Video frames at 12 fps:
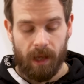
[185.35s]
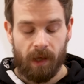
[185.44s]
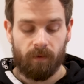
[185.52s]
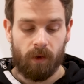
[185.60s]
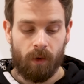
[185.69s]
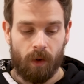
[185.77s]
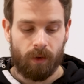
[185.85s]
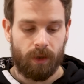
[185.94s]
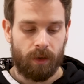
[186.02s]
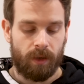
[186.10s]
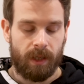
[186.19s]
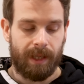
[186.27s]
If you
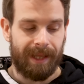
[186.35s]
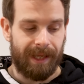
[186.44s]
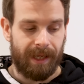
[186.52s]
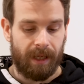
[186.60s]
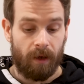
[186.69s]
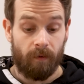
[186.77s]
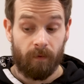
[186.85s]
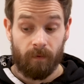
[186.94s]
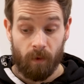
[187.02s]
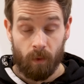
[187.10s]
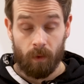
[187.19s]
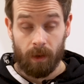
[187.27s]
ordered the
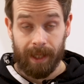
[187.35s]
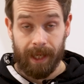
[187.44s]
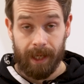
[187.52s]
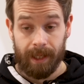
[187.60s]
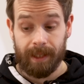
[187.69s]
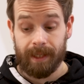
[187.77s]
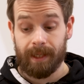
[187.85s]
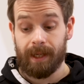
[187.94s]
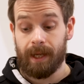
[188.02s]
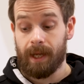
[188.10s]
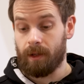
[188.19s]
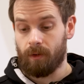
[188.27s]
full kit,
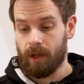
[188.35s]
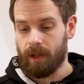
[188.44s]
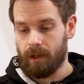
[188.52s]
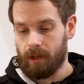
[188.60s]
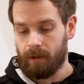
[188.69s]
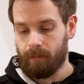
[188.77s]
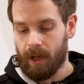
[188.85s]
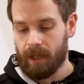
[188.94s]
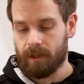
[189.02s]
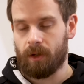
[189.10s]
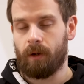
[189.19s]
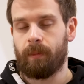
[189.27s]
you'll get the
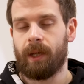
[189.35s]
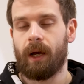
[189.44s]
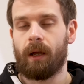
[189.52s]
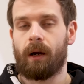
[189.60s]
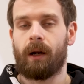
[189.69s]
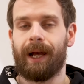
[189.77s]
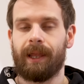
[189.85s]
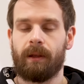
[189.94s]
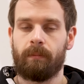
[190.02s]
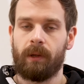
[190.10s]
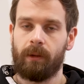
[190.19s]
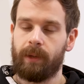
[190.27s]
Panasonic PIR and the
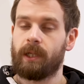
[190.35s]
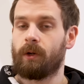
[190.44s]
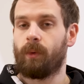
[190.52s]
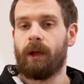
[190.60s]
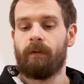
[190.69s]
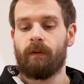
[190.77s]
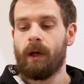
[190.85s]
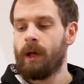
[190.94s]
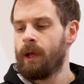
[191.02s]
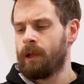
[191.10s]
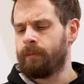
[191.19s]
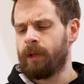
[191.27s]
millimeter wave.
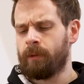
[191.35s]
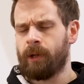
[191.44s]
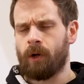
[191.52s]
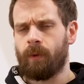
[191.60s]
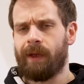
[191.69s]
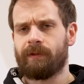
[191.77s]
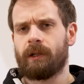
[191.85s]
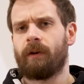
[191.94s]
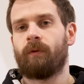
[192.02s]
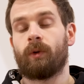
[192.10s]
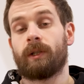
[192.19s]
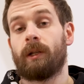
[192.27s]
The millimeter wave
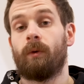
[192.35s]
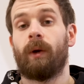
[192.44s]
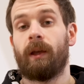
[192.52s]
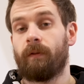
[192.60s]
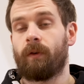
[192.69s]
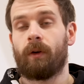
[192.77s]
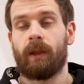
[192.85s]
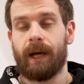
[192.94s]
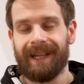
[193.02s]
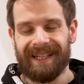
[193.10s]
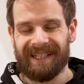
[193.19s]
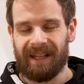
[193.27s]
stuff we're still waiting for.
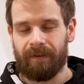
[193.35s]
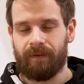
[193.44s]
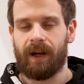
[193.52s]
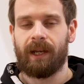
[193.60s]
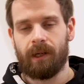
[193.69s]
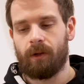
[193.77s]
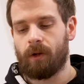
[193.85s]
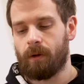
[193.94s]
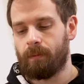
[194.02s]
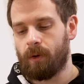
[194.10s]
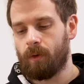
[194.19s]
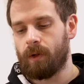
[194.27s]
That is the final
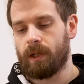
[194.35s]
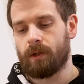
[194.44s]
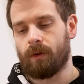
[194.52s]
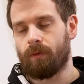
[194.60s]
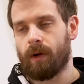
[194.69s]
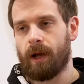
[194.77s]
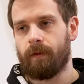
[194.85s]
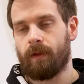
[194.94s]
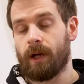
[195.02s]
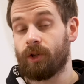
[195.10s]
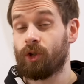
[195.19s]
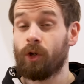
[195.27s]
component to arrive.
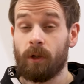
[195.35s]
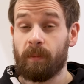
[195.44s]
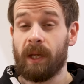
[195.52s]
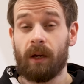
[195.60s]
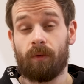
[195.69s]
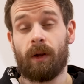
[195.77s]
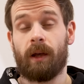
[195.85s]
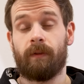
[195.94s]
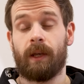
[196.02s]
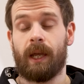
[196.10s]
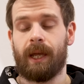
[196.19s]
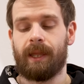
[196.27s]
That should be
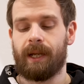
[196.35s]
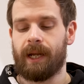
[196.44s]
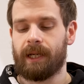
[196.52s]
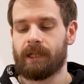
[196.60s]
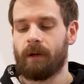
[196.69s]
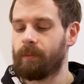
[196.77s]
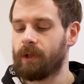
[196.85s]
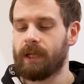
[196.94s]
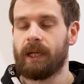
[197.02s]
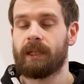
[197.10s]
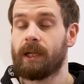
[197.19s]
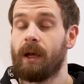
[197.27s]
arriving in the next couple of
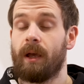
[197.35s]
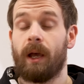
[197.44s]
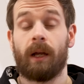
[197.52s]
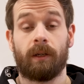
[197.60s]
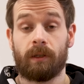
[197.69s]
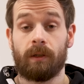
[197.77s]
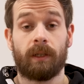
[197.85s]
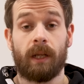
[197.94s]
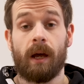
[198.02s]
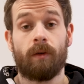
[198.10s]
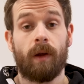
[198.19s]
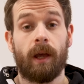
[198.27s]
days. And as soon as
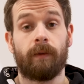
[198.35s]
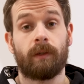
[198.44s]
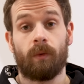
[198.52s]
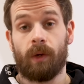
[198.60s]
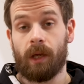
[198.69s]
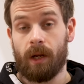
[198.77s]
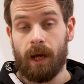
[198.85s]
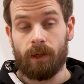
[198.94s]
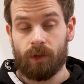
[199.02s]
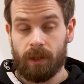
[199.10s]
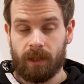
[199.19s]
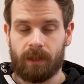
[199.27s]
that arrives, we can
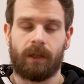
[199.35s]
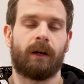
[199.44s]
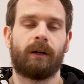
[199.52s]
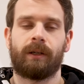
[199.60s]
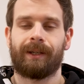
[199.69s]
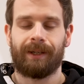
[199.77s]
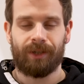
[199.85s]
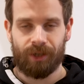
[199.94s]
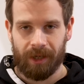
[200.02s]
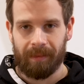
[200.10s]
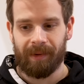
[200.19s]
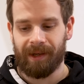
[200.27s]
actually start
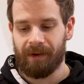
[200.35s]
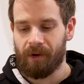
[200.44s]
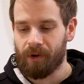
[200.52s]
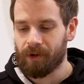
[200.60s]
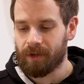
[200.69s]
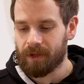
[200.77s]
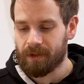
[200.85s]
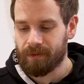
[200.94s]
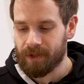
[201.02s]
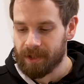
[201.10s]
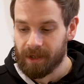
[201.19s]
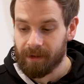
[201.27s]
shipping orders,
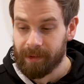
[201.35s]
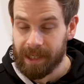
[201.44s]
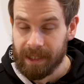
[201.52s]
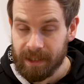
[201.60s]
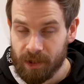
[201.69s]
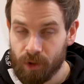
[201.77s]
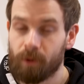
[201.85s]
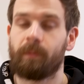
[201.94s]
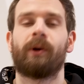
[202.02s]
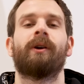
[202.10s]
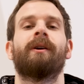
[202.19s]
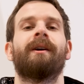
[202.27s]
which is gonna be
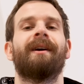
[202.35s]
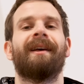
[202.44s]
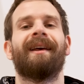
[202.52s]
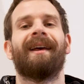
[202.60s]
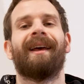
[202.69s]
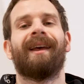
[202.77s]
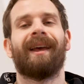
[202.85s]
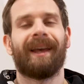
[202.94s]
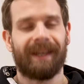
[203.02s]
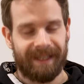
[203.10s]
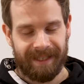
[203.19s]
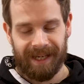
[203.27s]
super
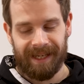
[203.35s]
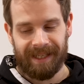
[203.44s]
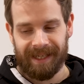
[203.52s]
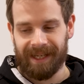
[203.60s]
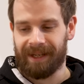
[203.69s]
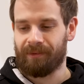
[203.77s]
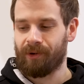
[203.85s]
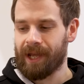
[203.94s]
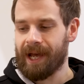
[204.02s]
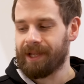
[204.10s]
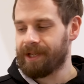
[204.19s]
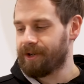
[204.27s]
exciting. We're
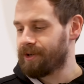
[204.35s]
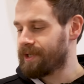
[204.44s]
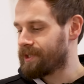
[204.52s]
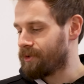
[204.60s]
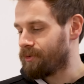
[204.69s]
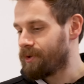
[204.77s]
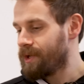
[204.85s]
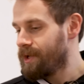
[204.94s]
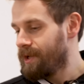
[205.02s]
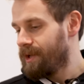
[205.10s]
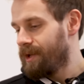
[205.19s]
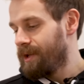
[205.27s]
getting there. So
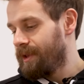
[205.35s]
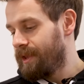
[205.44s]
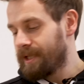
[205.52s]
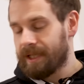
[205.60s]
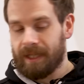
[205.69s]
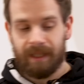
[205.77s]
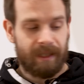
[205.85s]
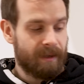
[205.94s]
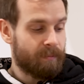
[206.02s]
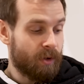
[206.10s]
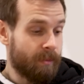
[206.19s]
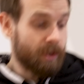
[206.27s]
this is
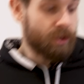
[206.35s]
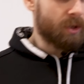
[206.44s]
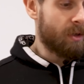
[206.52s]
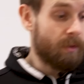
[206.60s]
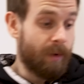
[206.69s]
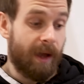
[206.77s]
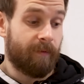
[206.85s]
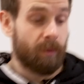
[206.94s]
pretty much, we have